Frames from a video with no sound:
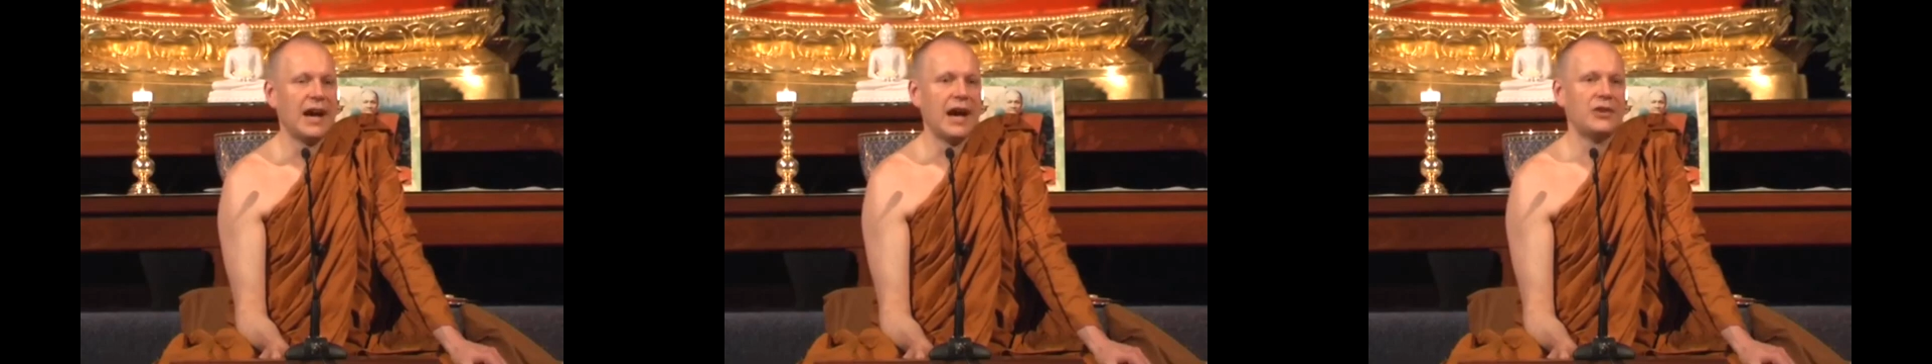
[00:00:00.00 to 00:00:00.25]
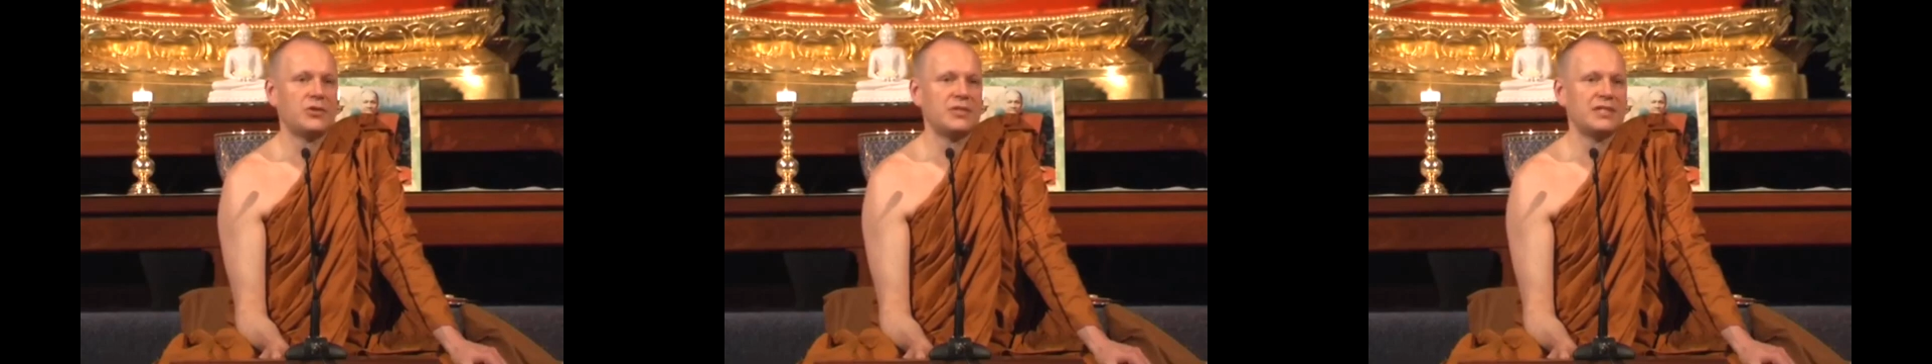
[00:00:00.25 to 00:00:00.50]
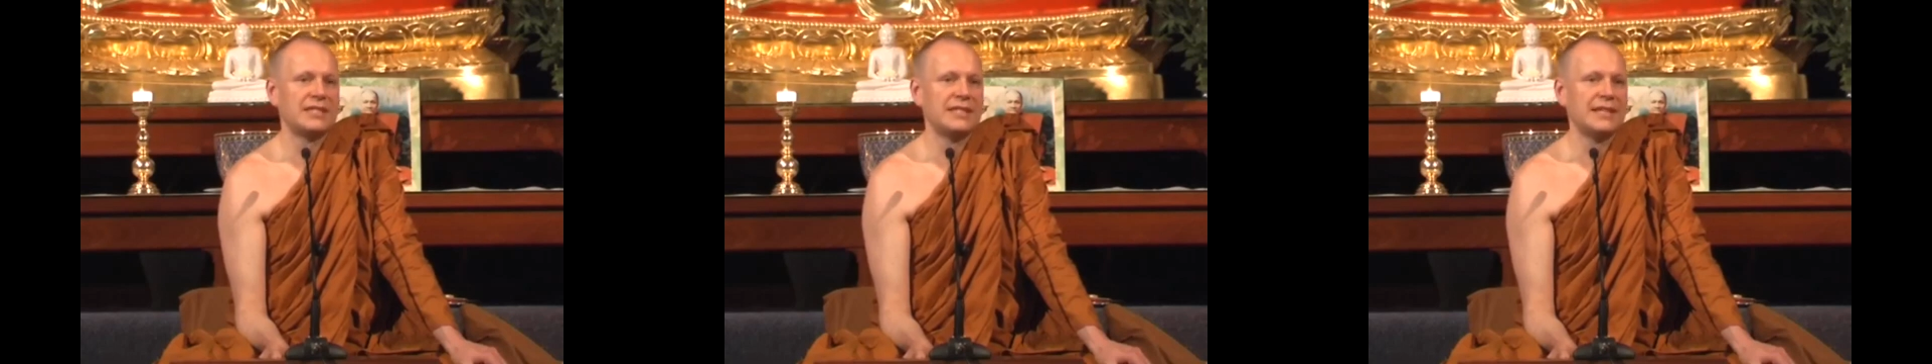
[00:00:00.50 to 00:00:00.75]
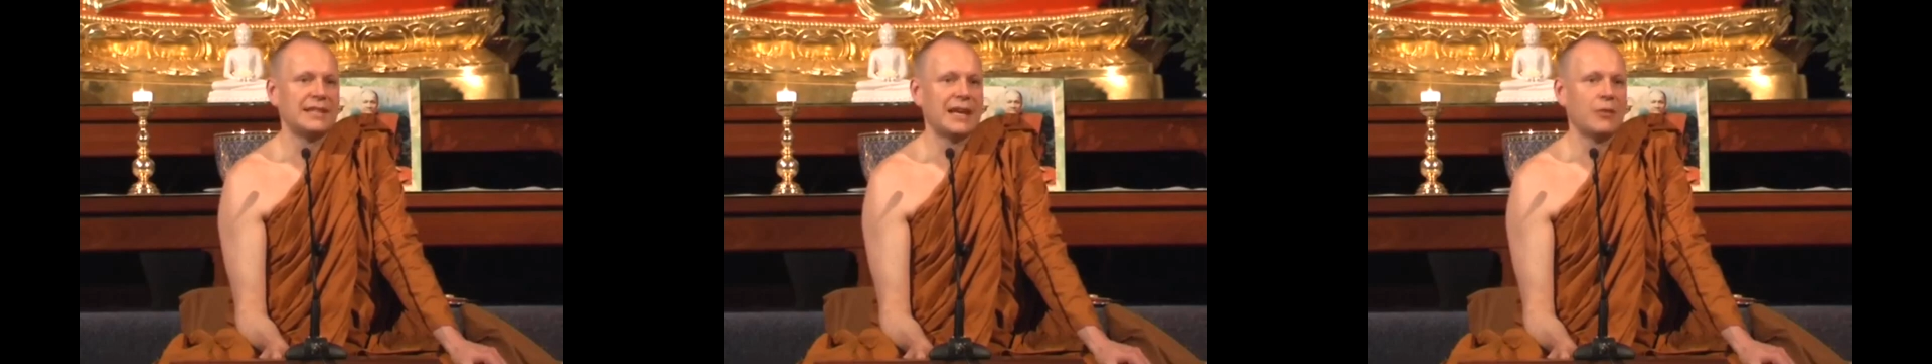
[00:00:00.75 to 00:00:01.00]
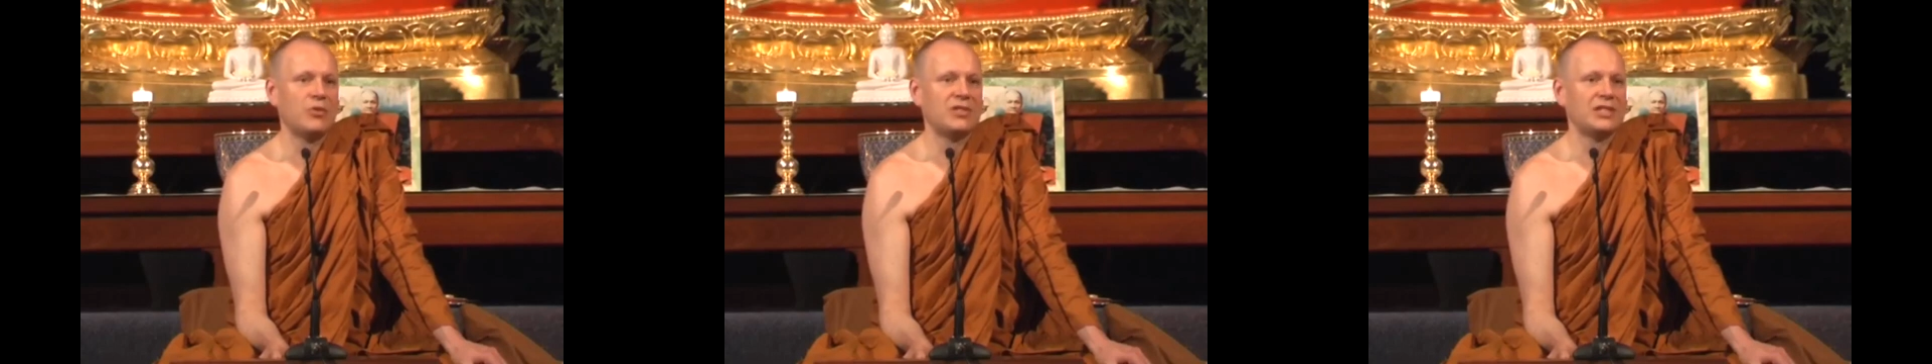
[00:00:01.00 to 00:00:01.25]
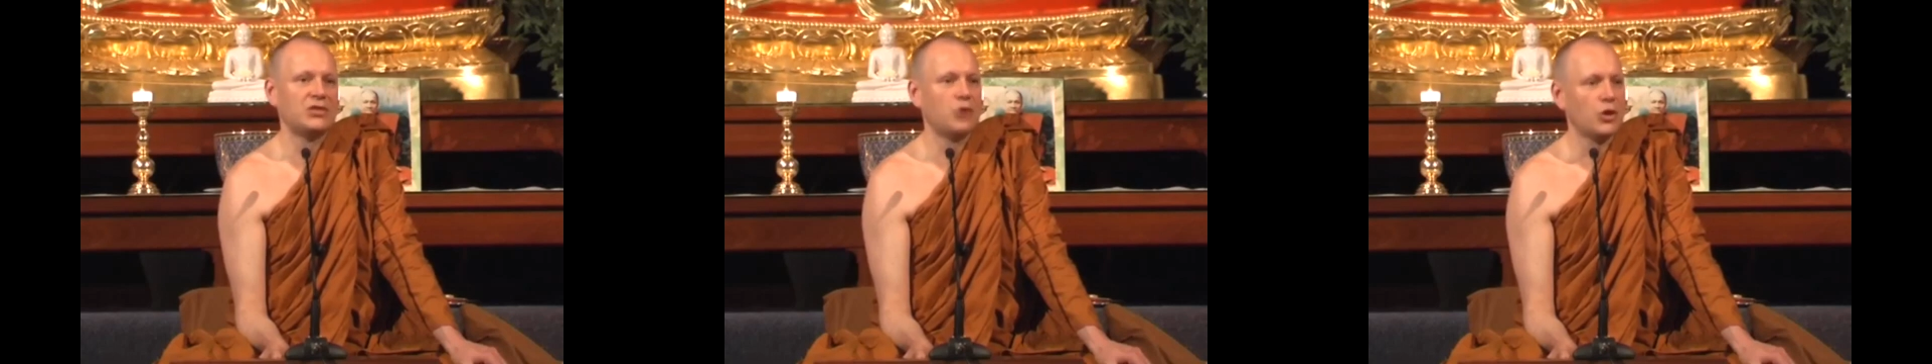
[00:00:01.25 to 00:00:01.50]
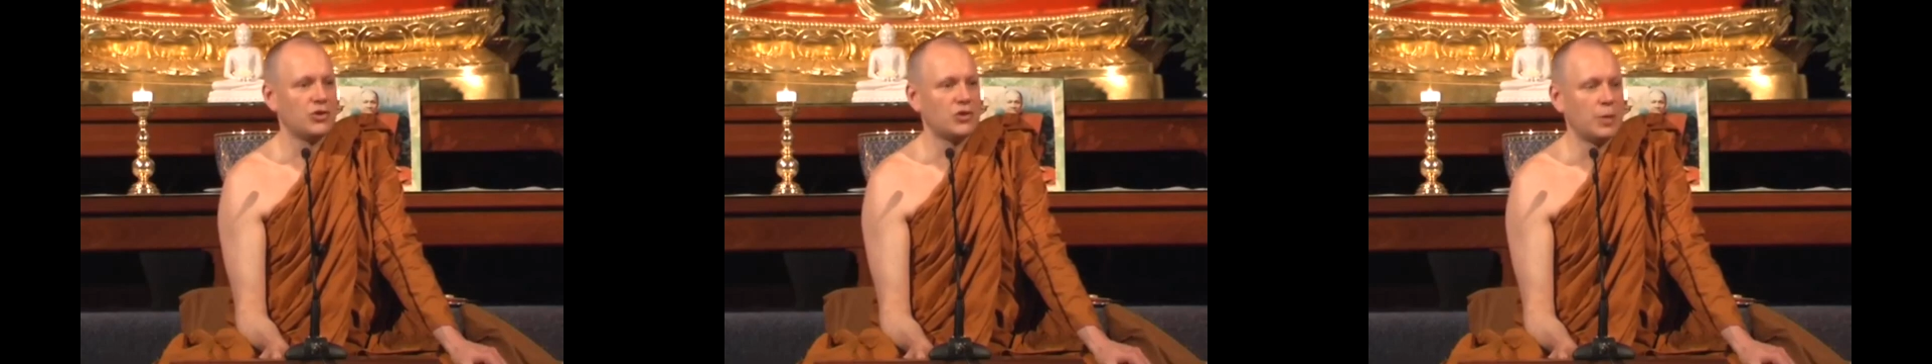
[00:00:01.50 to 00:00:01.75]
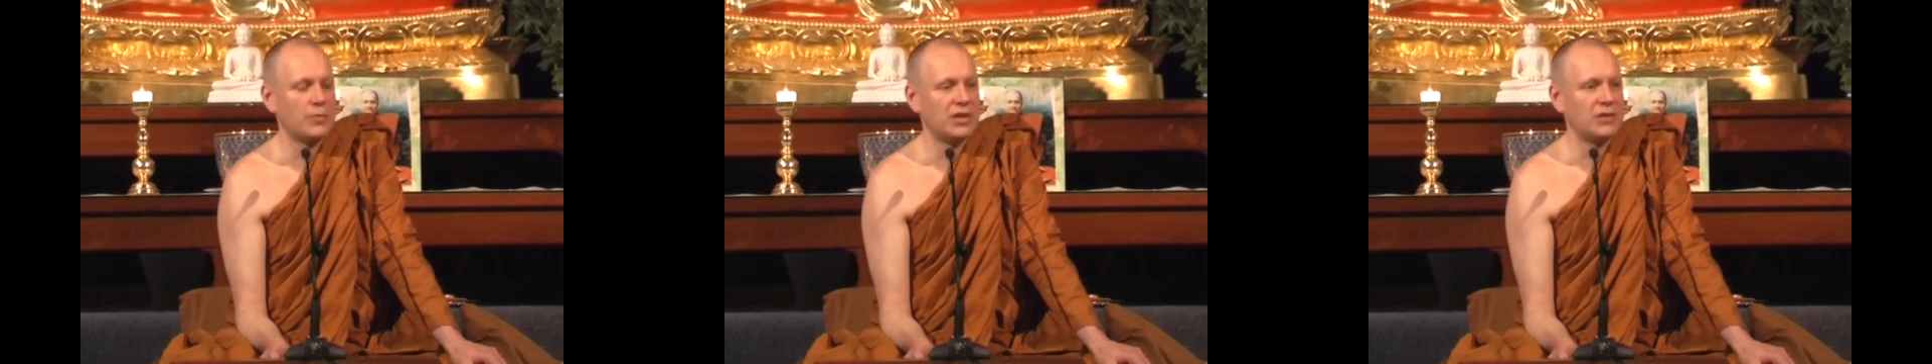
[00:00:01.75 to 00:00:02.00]
I should seek that which is not
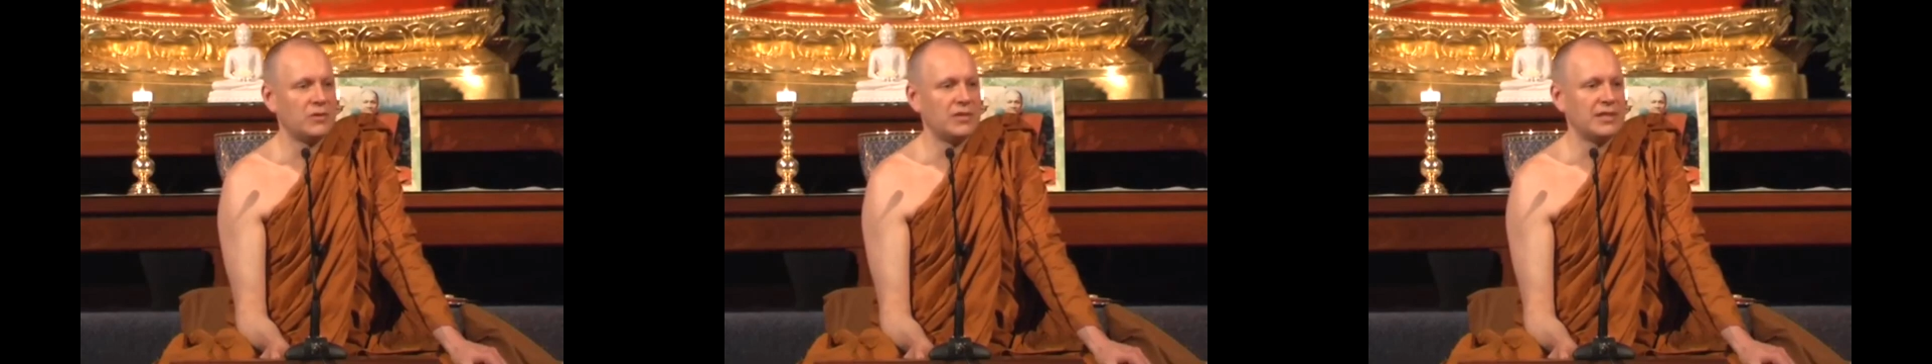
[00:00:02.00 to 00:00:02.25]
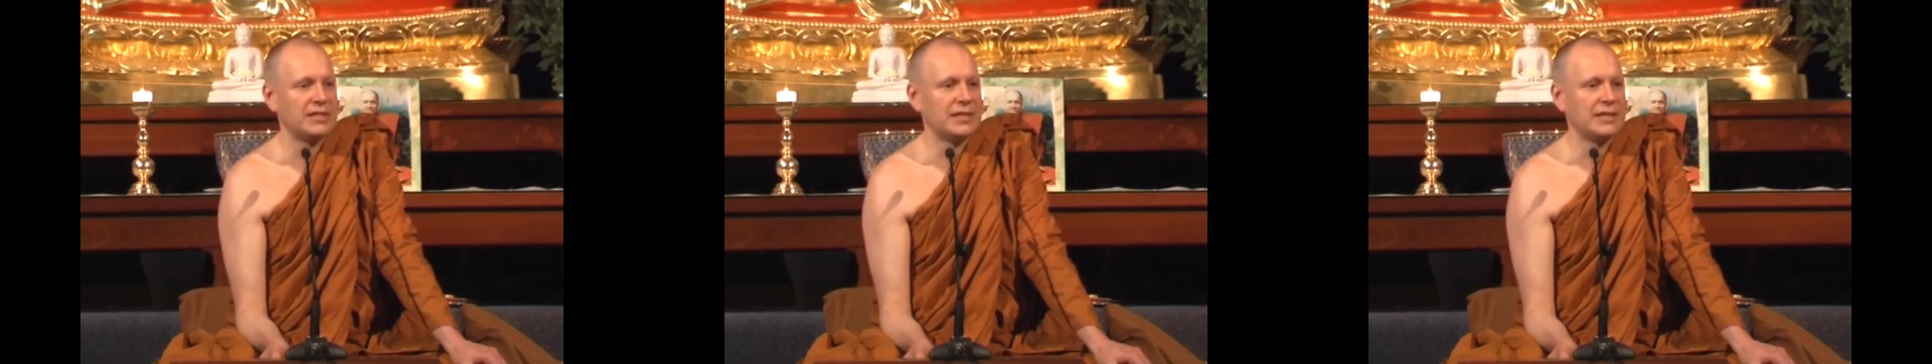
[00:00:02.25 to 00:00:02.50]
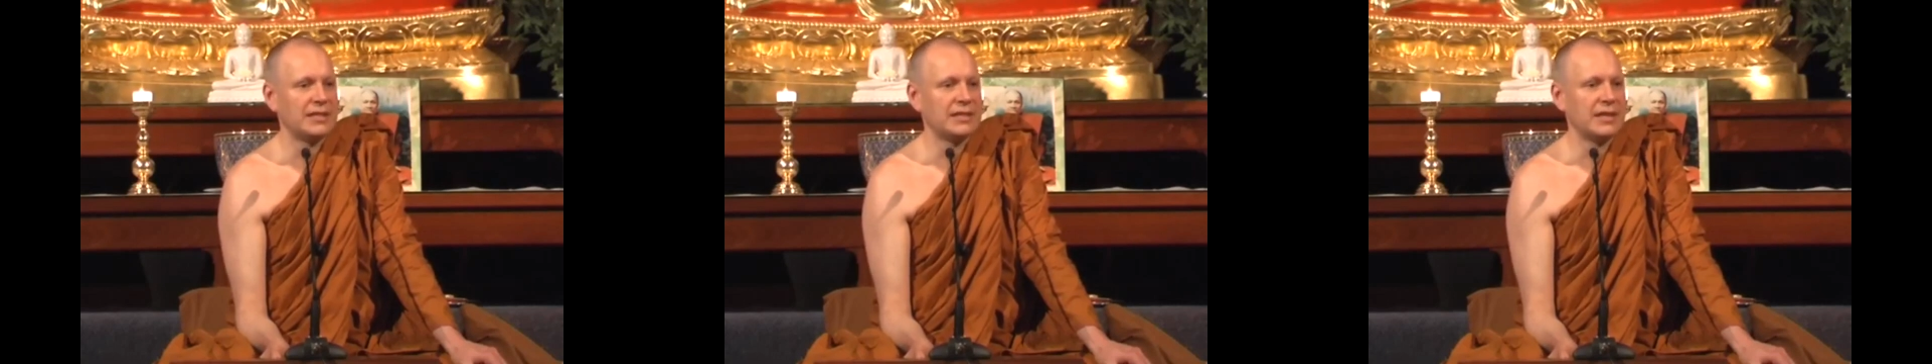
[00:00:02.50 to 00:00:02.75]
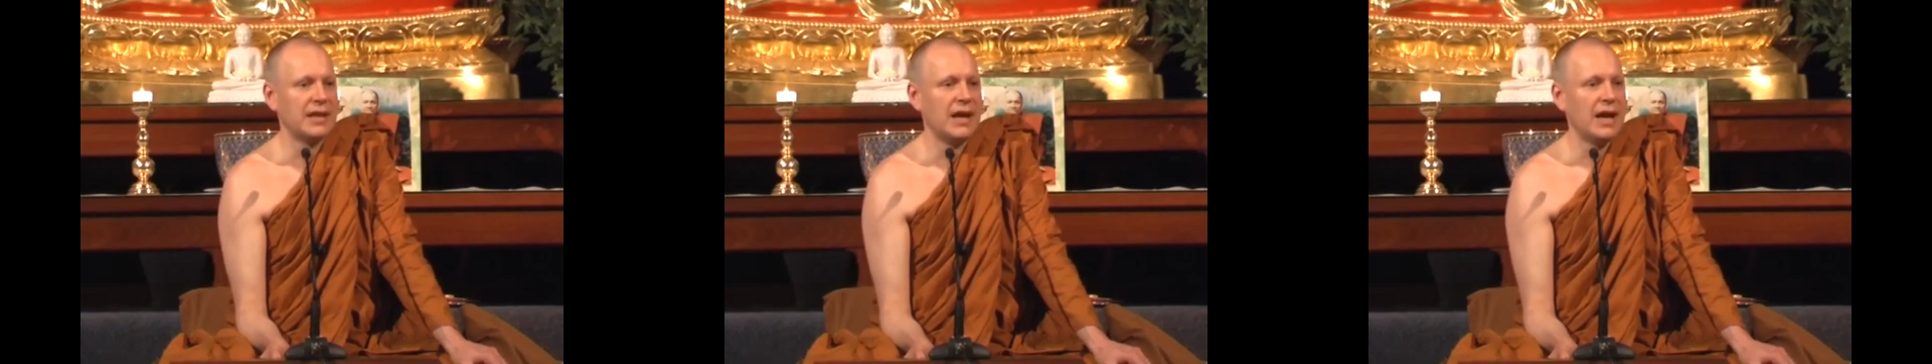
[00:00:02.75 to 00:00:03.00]
subject to these things.